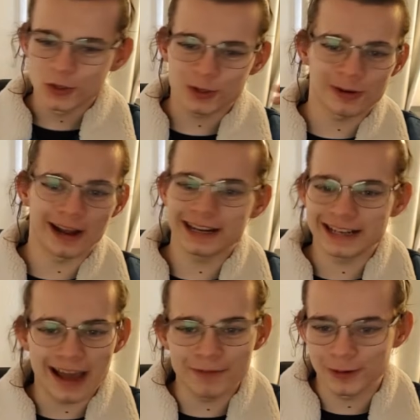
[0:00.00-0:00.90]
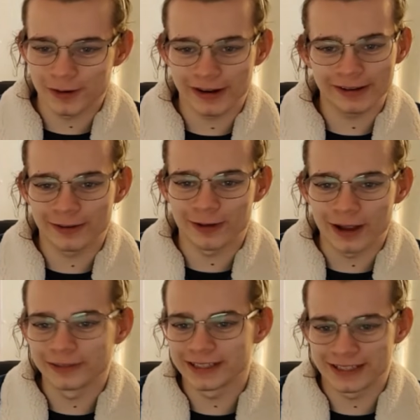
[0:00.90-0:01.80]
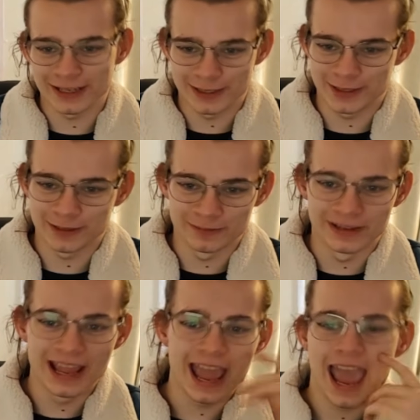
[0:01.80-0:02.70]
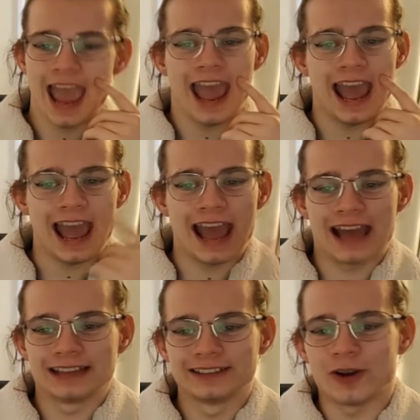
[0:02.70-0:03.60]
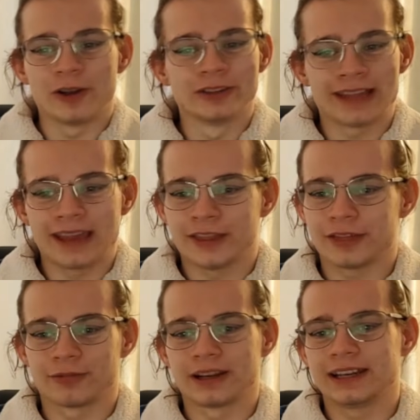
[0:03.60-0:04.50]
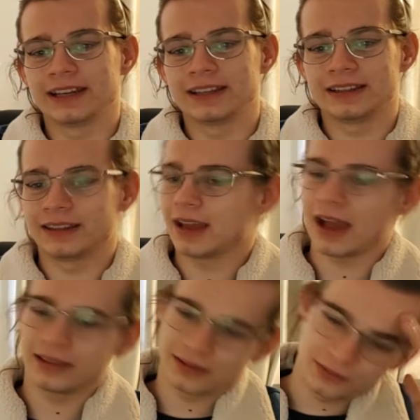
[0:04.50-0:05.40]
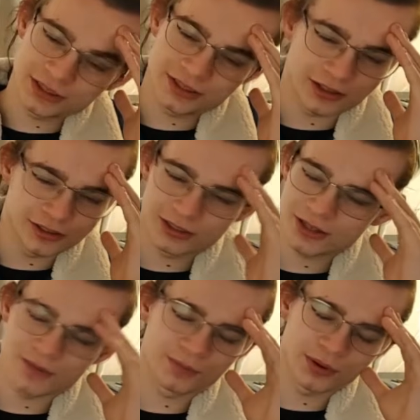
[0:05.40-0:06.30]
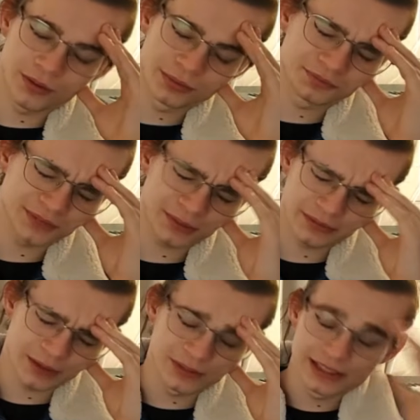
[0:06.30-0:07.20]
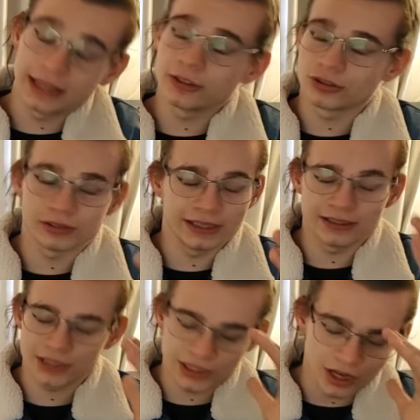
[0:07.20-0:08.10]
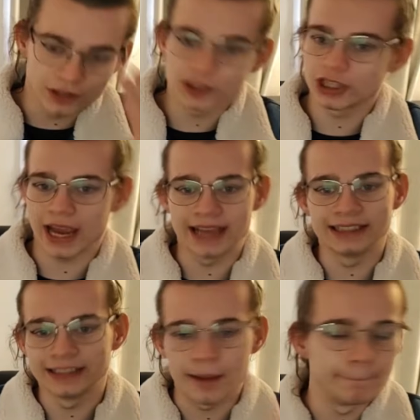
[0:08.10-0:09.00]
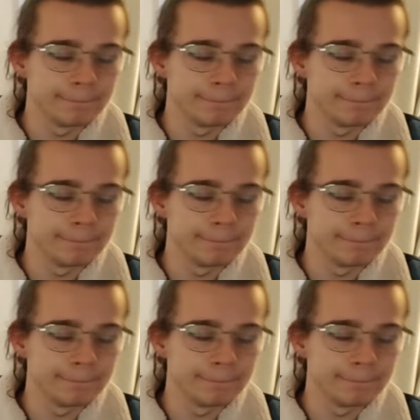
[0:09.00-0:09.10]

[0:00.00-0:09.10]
trying to navigate around the system, and on day 3, there was such a dumb problem. There was literally such a dumb